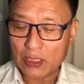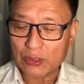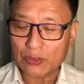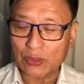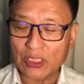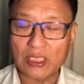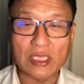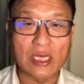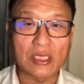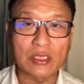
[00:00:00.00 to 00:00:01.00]
so the,
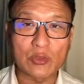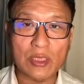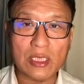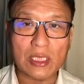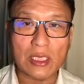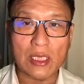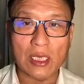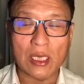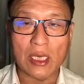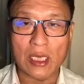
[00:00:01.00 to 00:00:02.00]
there are three
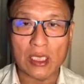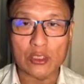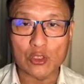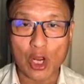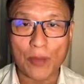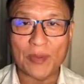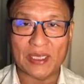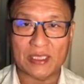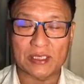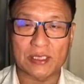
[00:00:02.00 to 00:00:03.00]
uh,
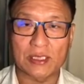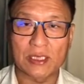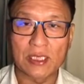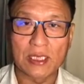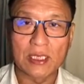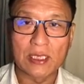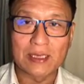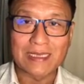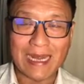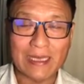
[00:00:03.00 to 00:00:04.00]
topics,
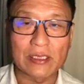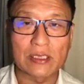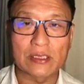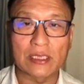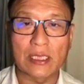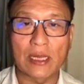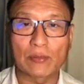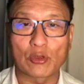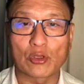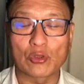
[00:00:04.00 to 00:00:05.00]
titles that I'm
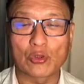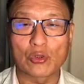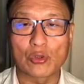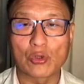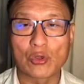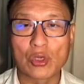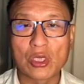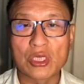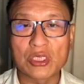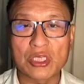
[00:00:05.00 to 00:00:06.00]
going to
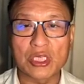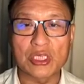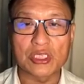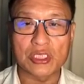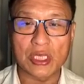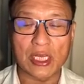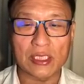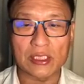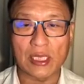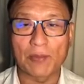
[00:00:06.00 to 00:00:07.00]
teach
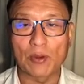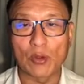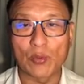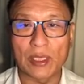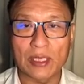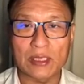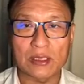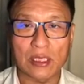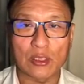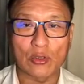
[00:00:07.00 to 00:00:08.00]
next couple of weeks.
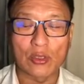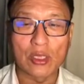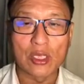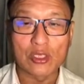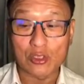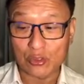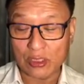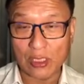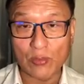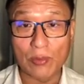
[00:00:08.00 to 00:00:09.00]
I don't. So
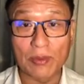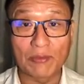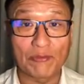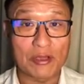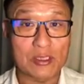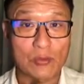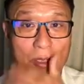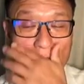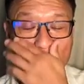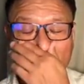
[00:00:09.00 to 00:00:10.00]
today will be the first
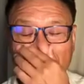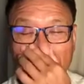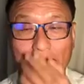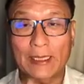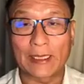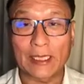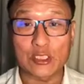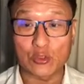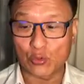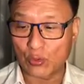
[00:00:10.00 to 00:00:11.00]
one, and uh, next
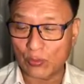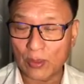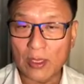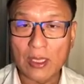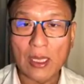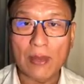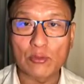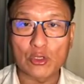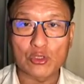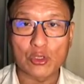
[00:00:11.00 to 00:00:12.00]
two, I'm
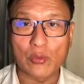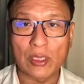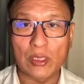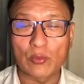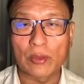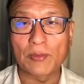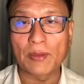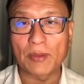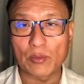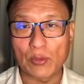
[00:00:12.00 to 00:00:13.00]
not sure when it will be,
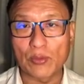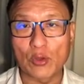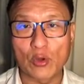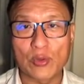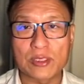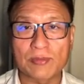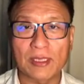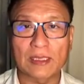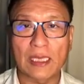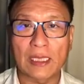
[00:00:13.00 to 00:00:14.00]
but we will always
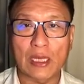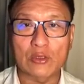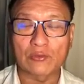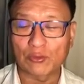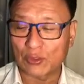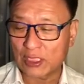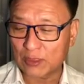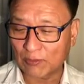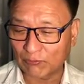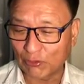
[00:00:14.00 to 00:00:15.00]
make announce few days
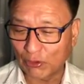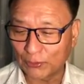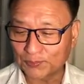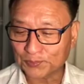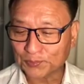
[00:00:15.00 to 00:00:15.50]
before.